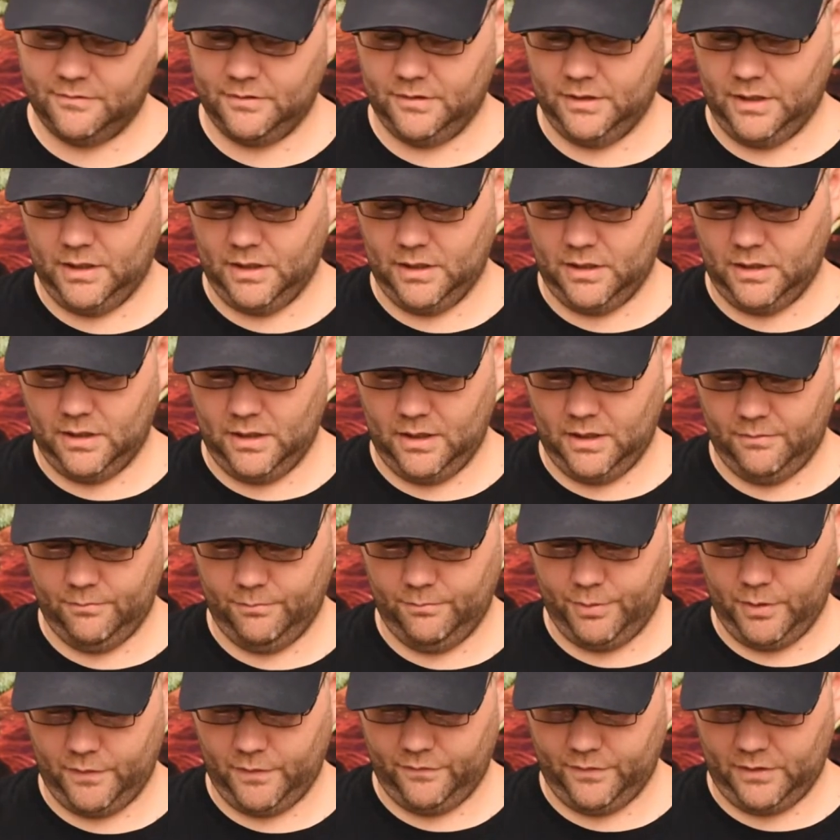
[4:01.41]
I'm
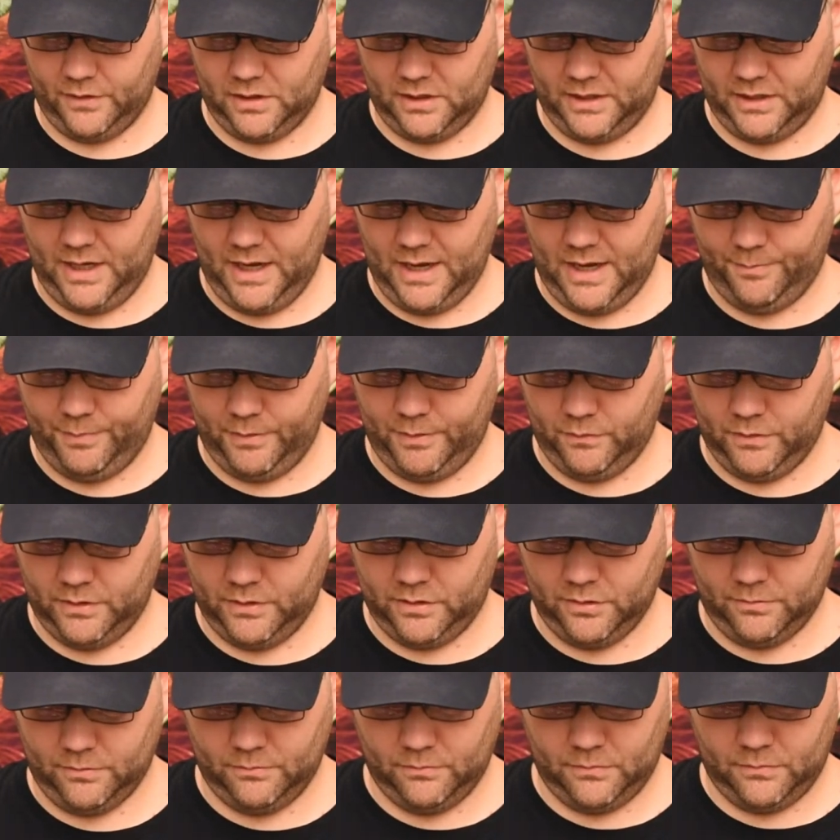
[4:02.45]
perfectly happy with
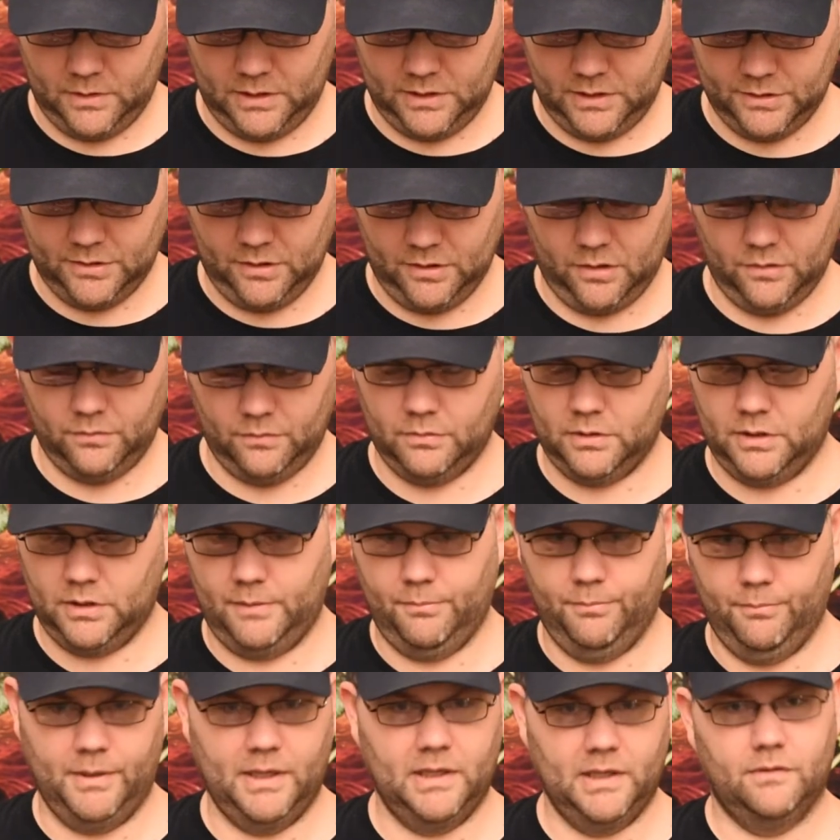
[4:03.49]
them. These aren't really
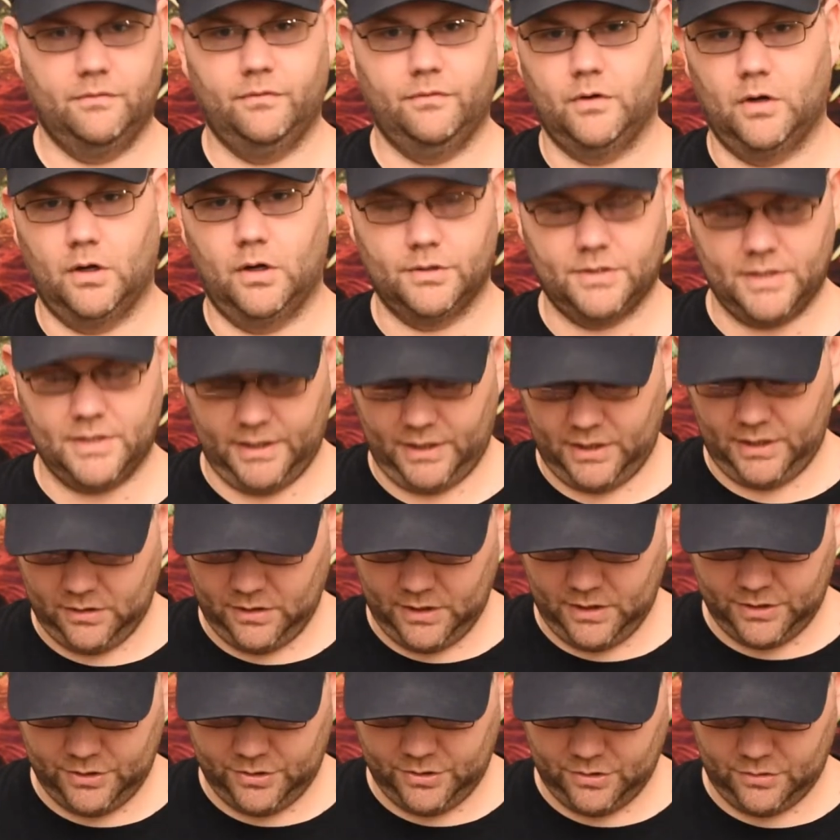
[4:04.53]
meant for
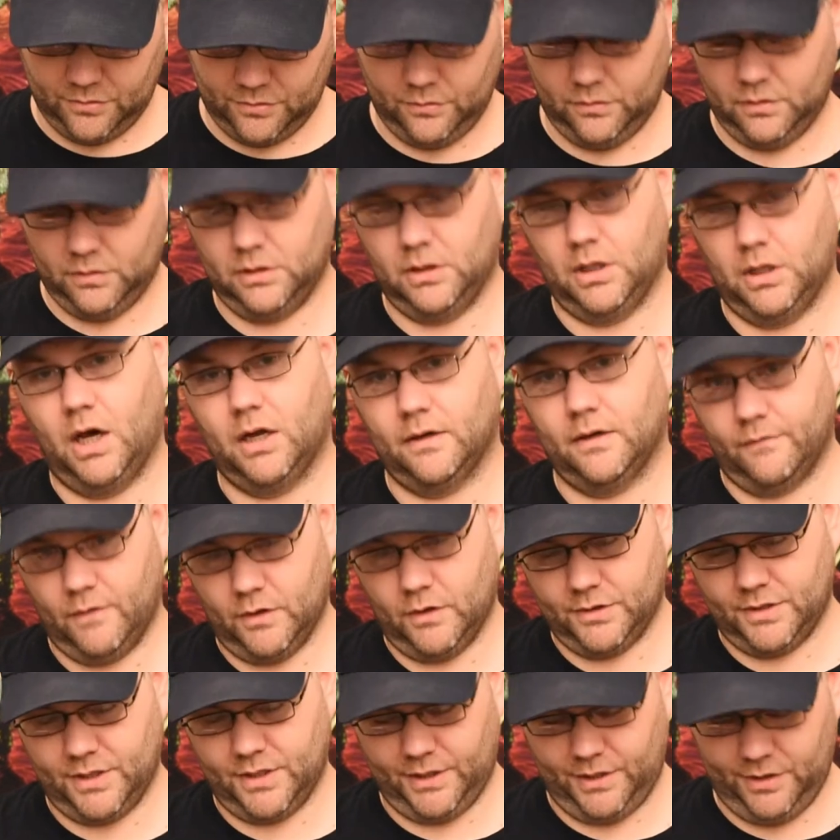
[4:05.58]
articulation, or a lot of
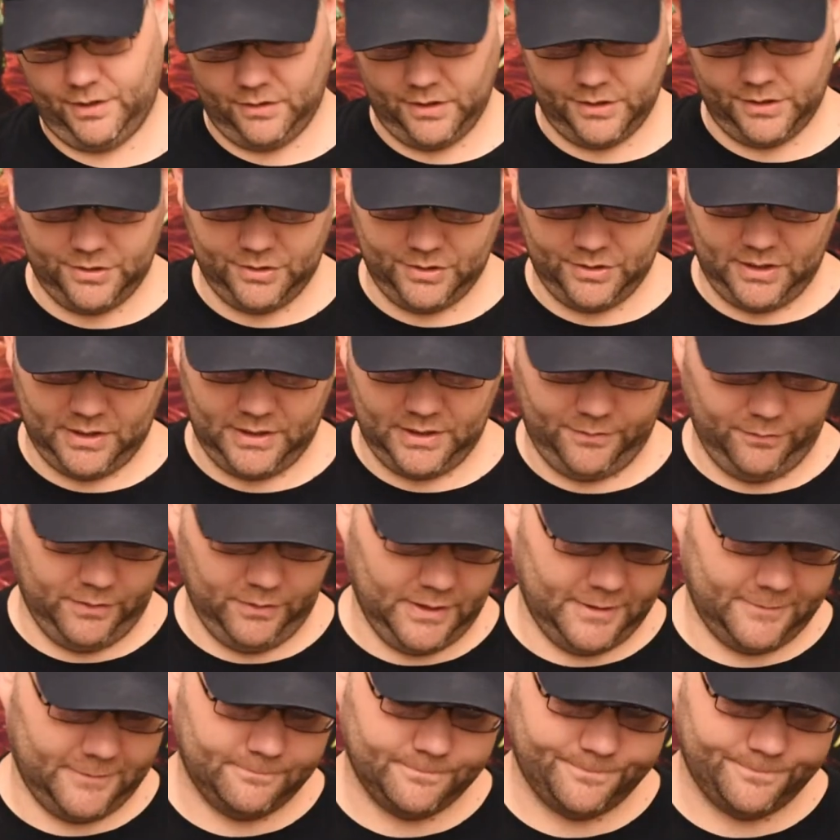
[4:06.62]
articulation anyway.